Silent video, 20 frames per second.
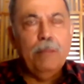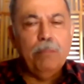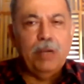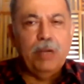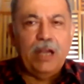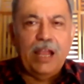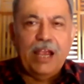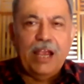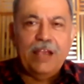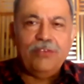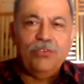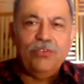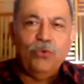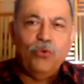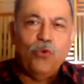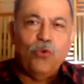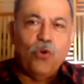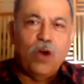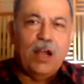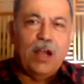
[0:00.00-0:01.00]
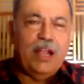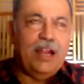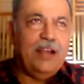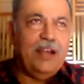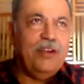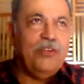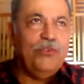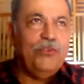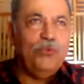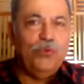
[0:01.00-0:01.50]
But as you go
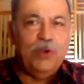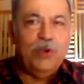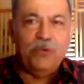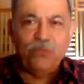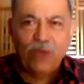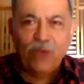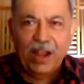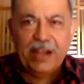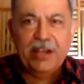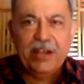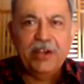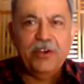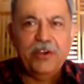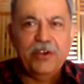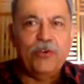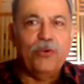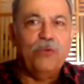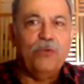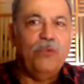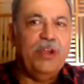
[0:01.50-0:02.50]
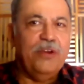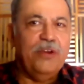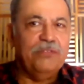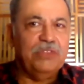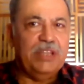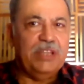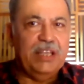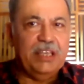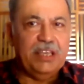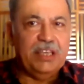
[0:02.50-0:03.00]
ahead, you refine your way
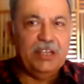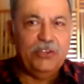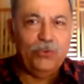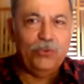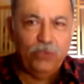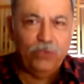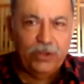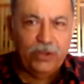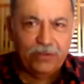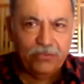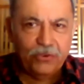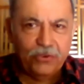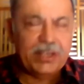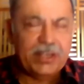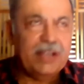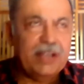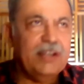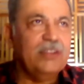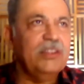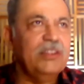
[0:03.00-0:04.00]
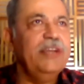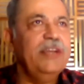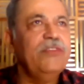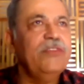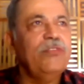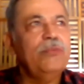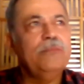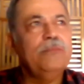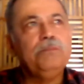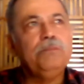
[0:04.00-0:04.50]
of thinking, your way of looking at
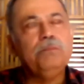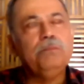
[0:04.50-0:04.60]
things.